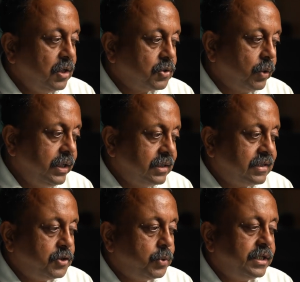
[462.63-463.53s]
So in a
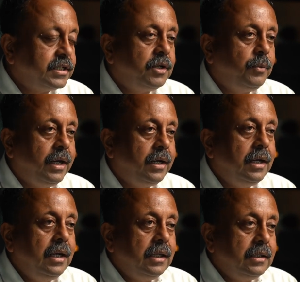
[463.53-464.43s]
situation where
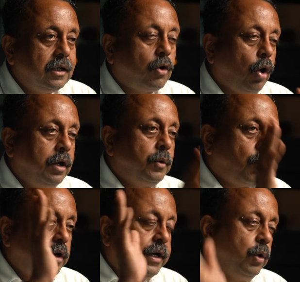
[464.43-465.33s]
the caller
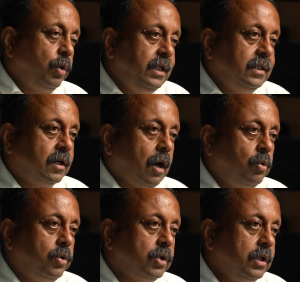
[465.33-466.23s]
wanted only the
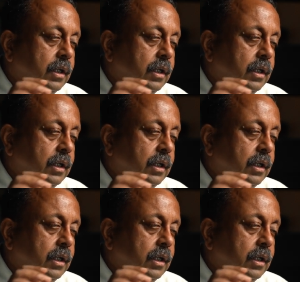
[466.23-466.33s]
count